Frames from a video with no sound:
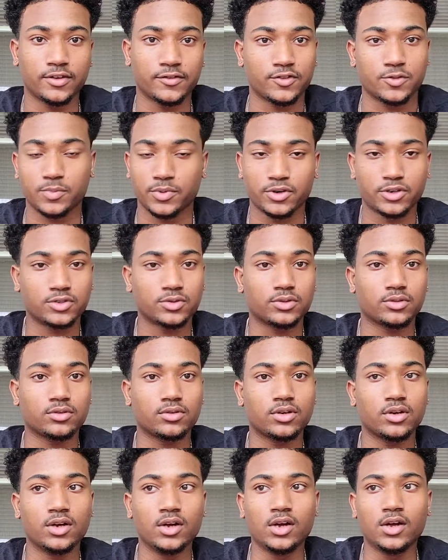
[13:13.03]
spiritual,
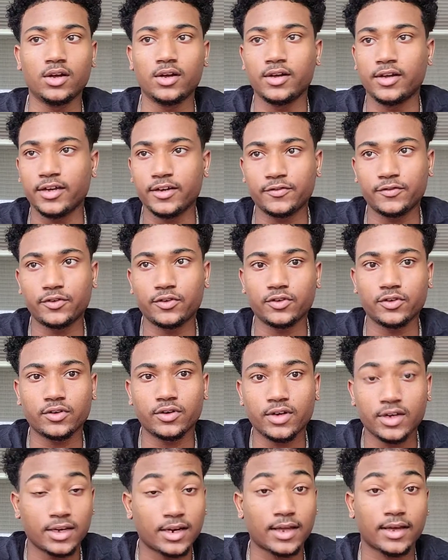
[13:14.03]
or if you're
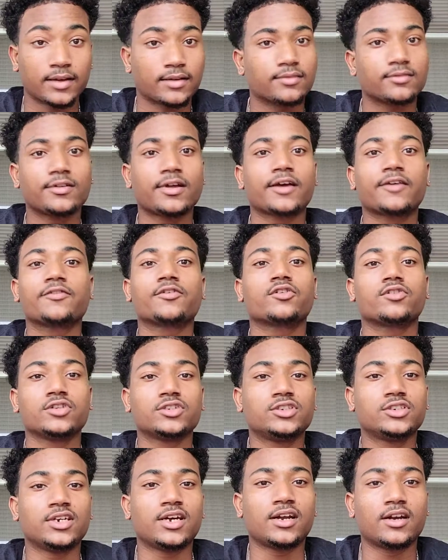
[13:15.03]
in like for
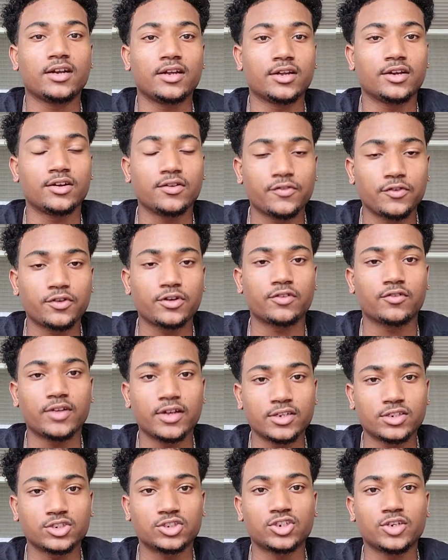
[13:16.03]
Christianity, and if you're in a
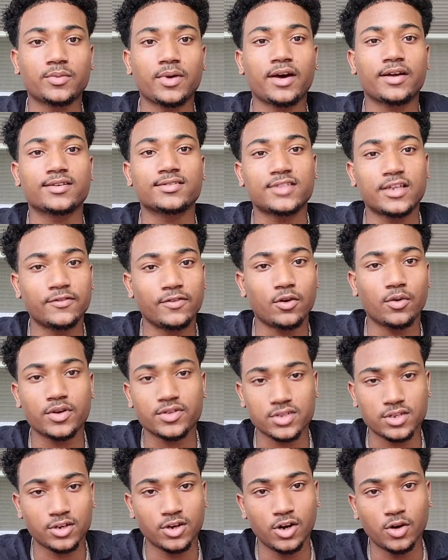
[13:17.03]
relationship, how to stay
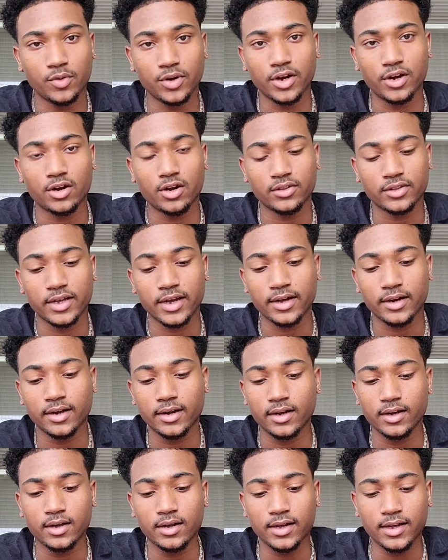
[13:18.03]
focused and honing on that.
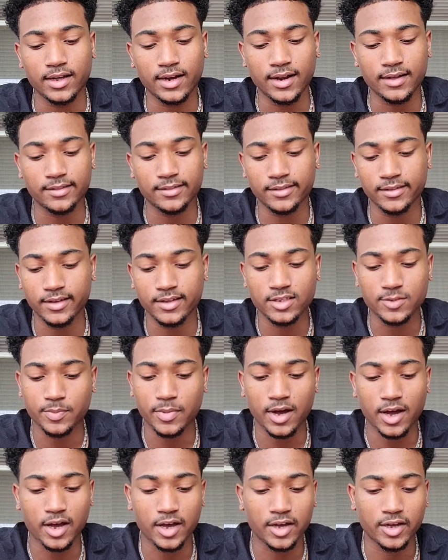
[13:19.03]
And it's
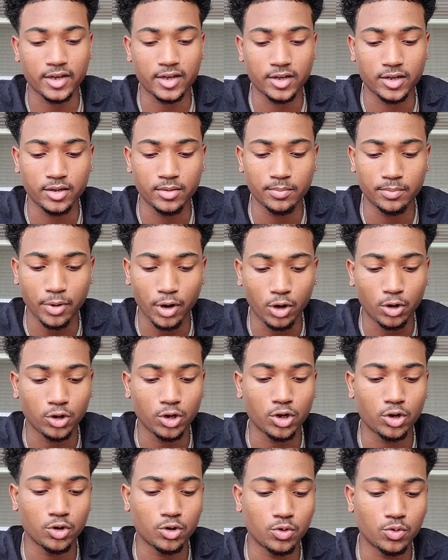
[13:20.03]
by
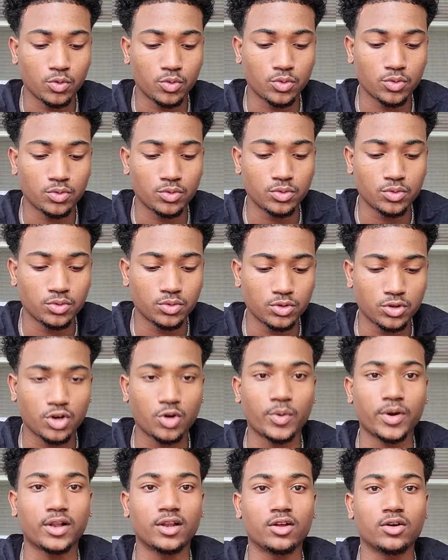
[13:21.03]
Paulo
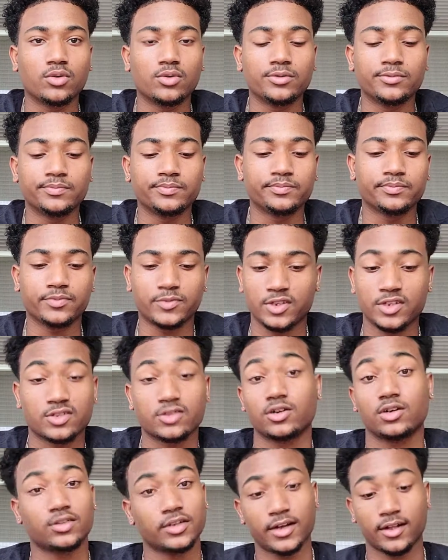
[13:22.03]
Coelho. It's
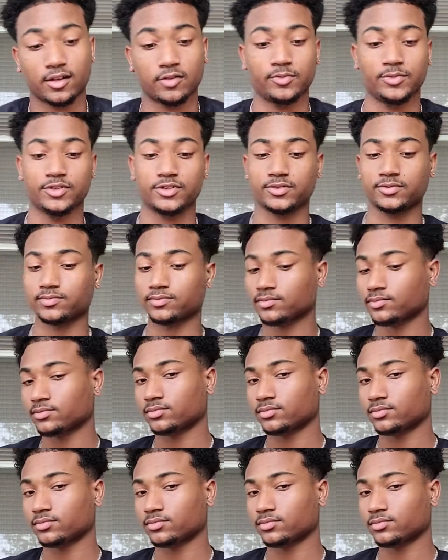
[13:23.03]
called The Alchemist.